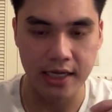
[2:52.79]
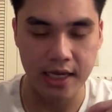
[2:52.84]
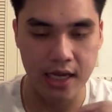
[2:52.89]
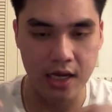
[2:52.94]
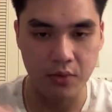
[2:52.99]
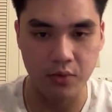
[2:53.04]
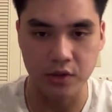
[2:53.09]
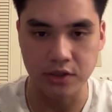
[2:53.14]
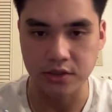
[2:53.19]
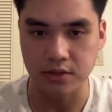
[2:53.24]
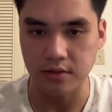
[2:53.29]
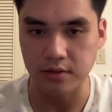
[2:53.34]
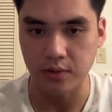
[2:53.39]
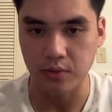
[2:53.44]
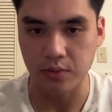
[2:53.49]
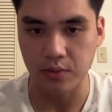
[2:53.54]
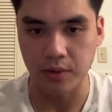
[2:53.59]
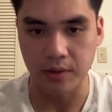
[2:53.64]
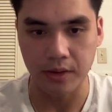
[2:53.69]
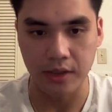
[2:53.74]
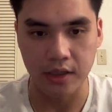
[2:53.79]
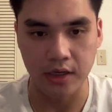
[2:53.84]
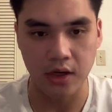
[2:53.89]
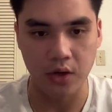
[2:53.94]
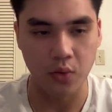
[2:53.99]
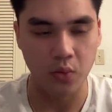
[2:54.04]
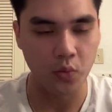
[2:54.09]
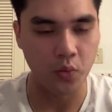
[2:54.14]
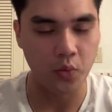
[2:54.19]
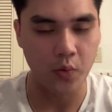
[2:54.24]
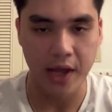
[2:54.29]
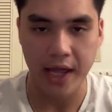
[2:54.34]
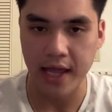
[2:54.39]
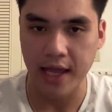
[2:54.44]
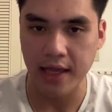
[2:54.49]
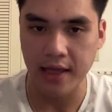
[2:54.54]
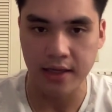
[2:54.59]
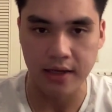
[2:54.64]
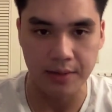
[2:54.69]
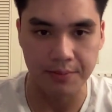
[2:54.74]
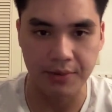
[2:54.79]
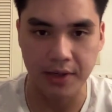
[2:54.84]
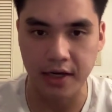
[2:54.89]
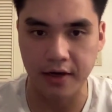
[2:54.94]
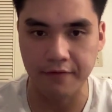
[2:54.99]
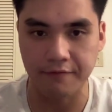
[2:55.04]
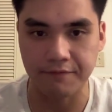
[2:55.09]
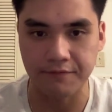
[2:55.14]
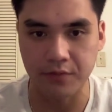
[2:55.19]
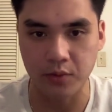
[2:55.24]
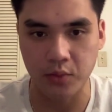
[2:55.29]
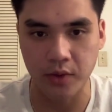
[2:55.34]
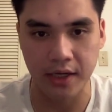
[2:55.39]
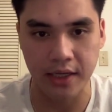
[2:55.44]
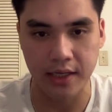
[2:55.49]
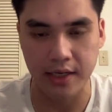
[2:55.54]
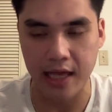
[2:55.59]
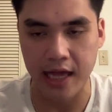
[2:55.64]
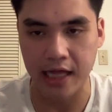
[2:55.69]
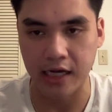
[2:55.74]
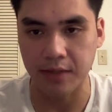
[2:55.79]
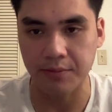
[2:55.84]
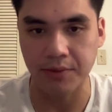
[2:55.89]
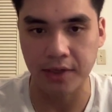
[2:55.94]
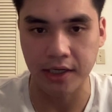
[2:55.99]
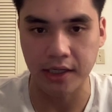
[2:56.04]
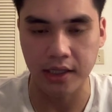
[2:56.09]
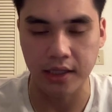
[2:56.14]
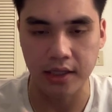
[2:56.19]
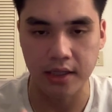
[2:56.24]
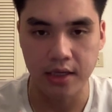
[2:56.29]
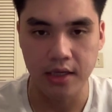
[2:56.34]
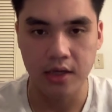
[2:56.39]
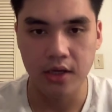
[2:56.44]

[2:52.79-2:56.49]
It was, way above what anybody